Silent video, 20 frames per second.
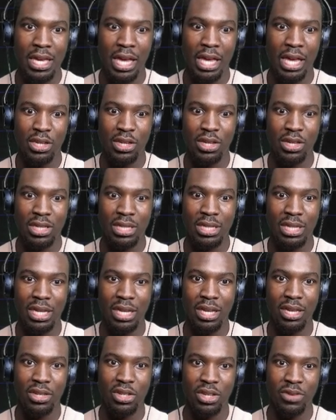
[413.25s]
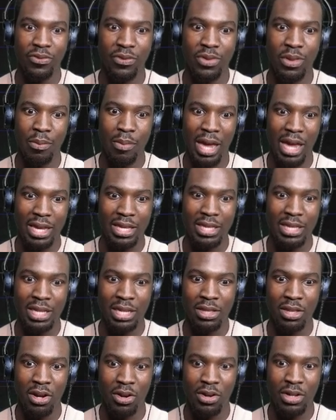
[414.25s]
as you can see just from the
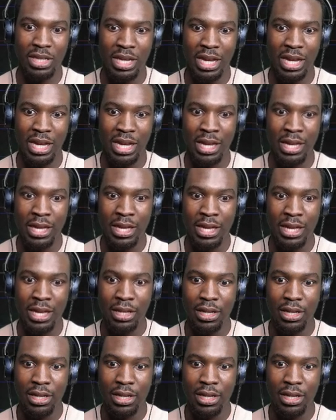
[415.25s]
MACD and RSI,